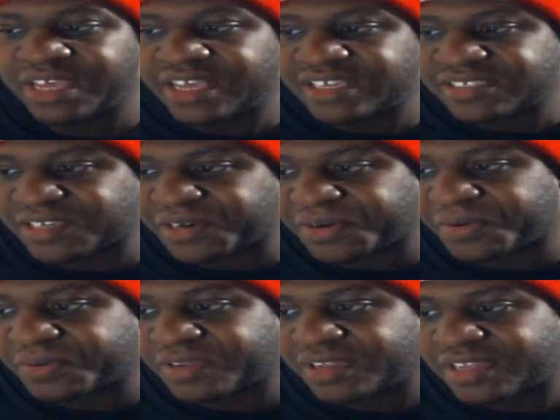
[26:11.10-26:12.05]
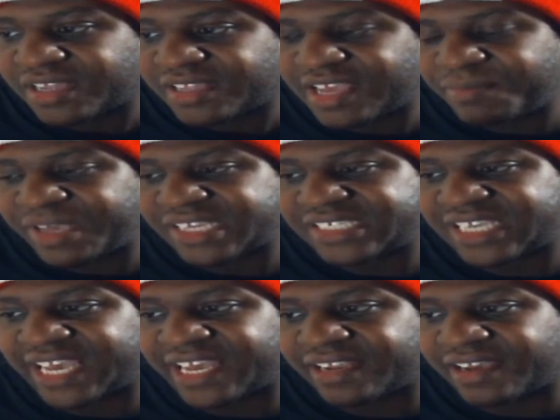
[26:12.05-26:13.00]
So, that being
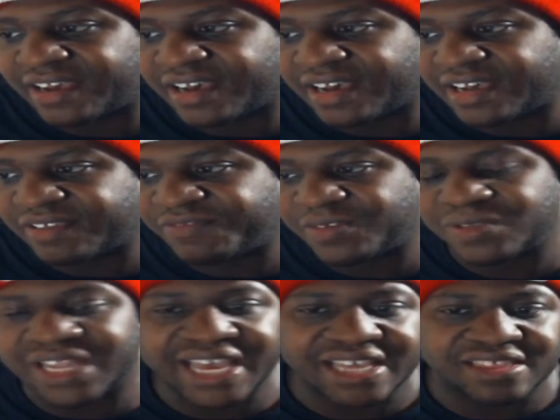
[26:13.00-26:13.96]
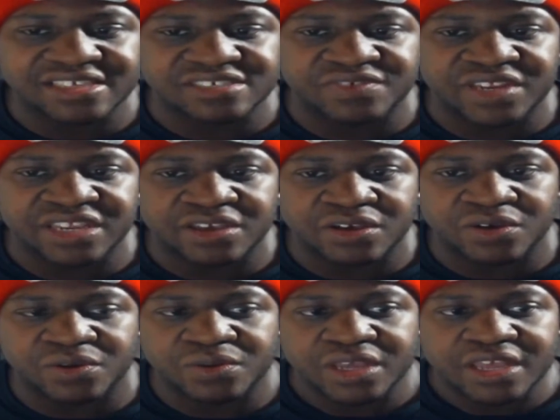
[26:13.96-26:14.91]
said, if you like this
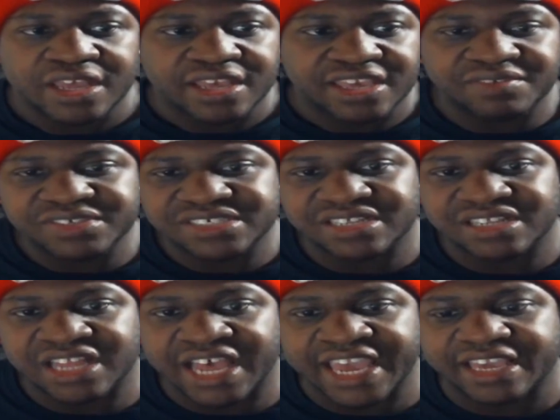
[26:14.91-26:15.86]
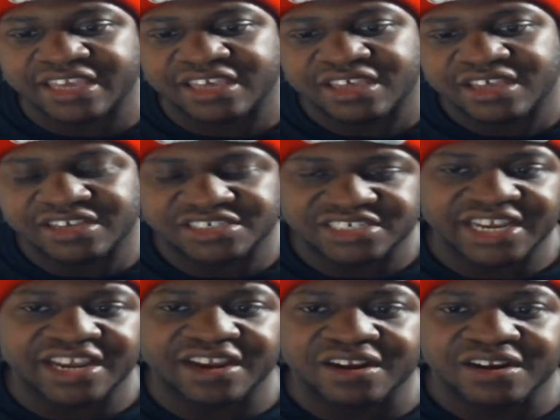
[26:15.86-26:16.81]
video, give us a like, a
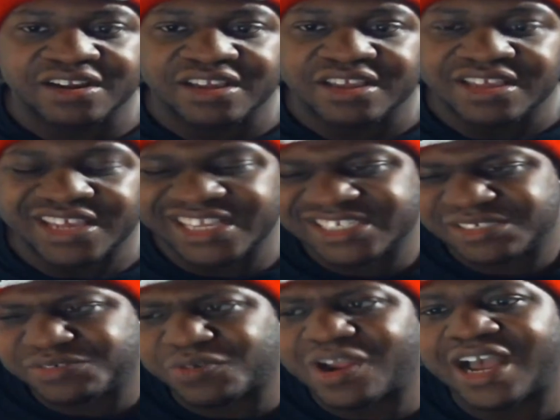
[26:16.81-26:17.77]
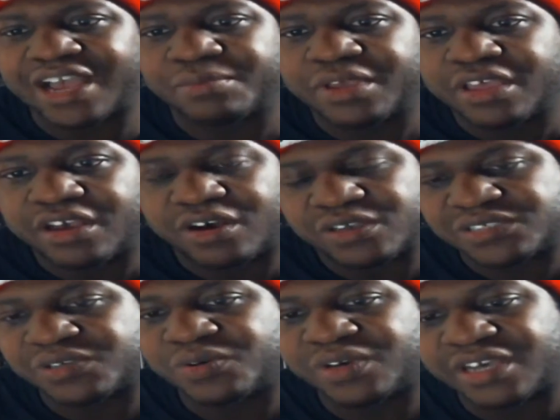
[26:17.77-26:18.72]
share, and subscribe.
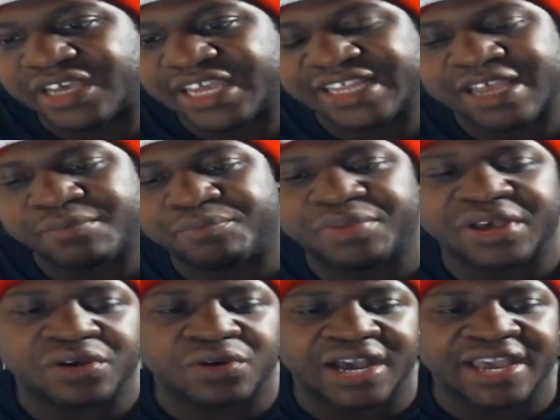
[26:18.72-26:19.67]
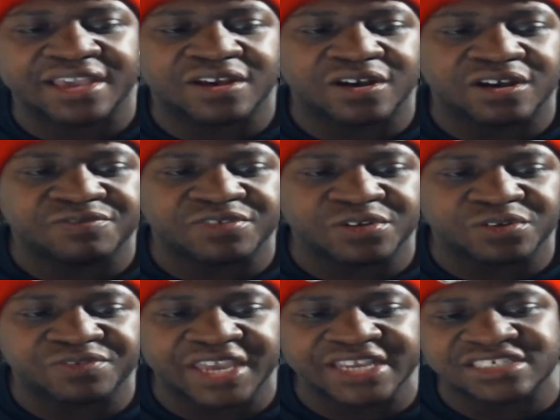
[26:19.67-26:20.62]
Also, hit that bell icon for
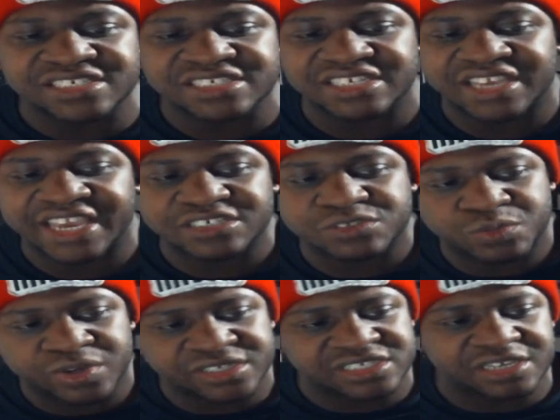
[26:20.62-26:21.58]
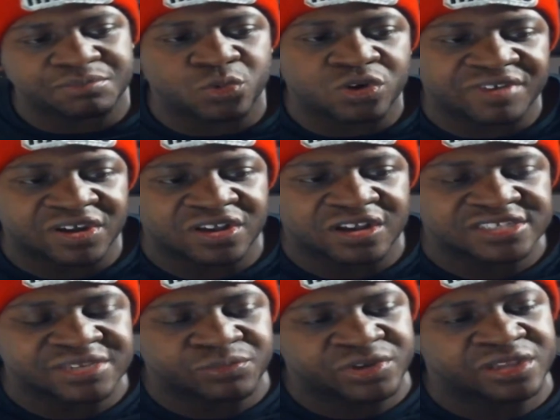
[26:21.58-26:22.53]
notifications in case you want to see more of our
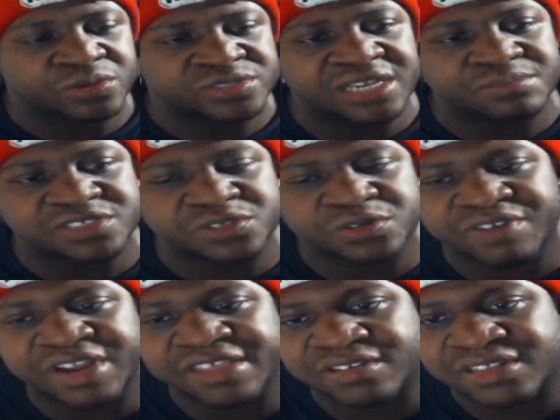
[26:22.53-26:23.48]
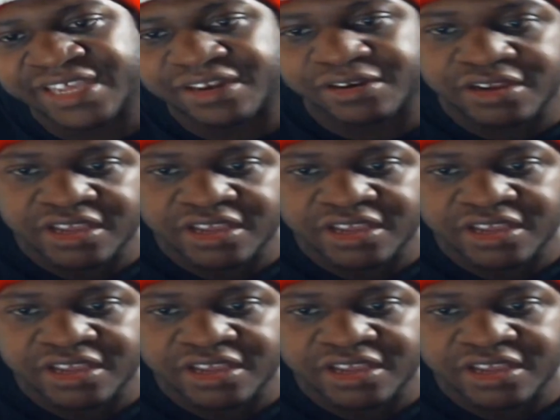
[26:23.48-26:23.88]
content when it goes up sooner rather than later.